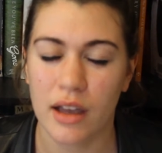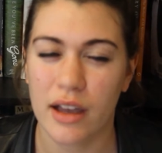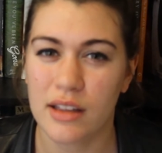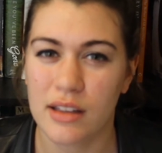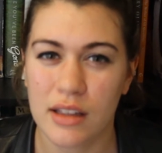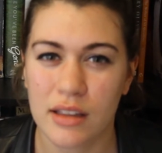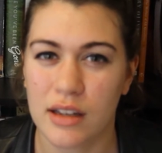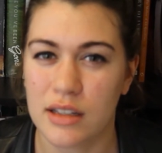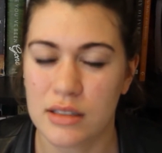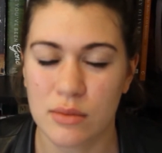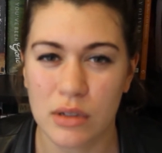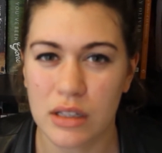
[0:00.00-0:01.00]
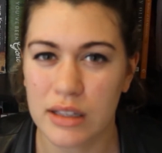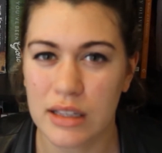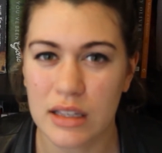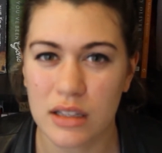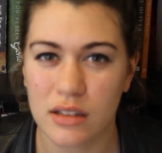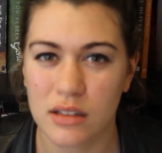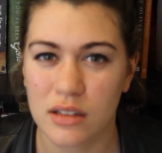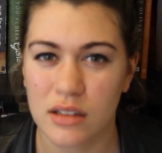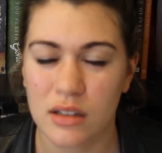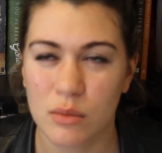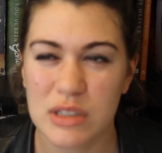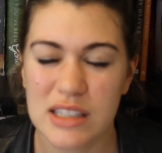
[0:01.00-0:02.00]
I think that's really,
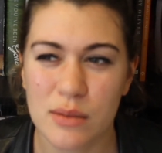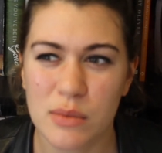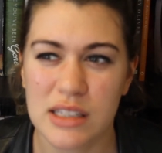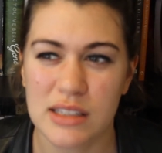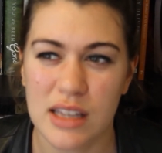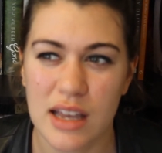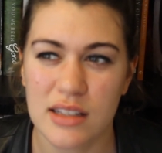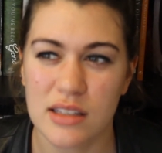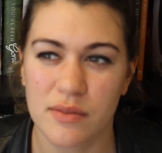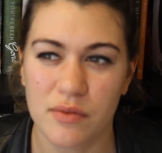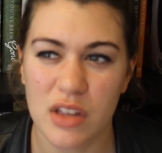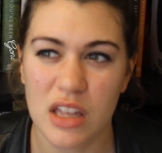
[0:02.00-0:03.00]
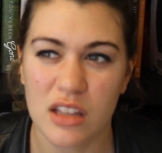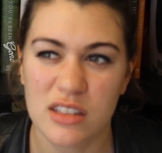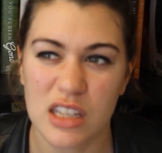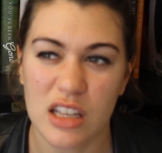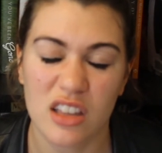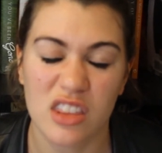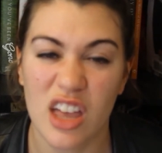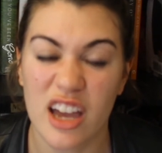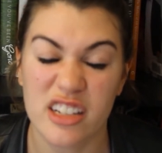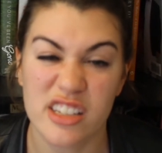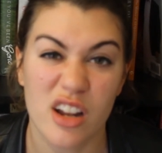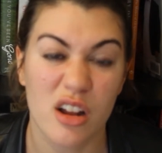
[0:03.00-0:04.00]
when someone says something, it's like, that
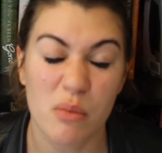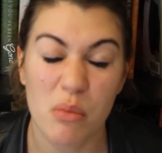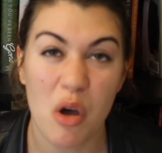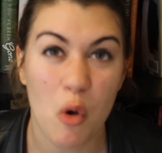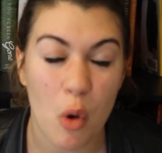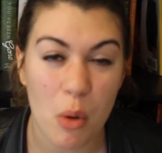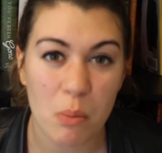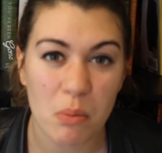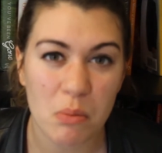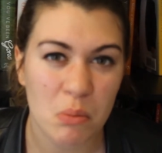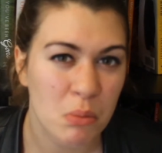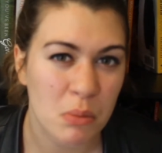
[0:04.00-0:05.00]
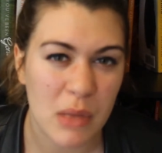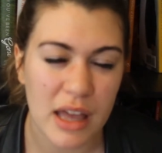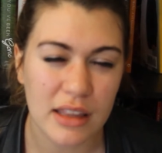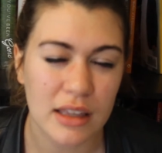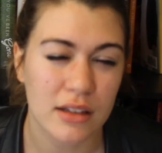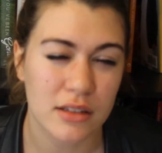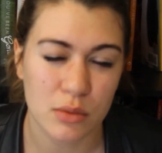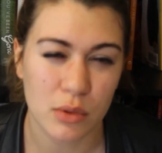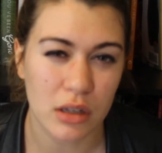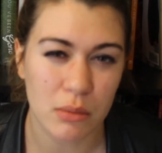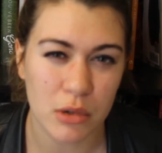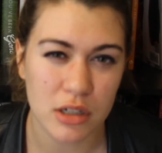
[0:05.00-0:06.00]
is not a poem. I think that's
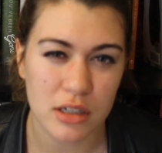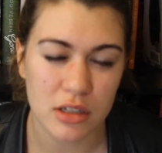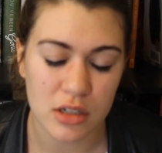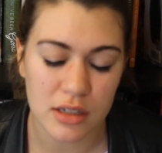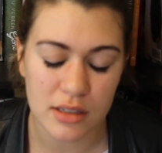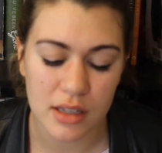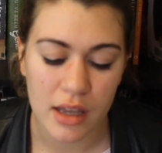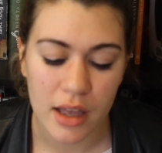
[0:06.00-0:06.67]
really pretentious.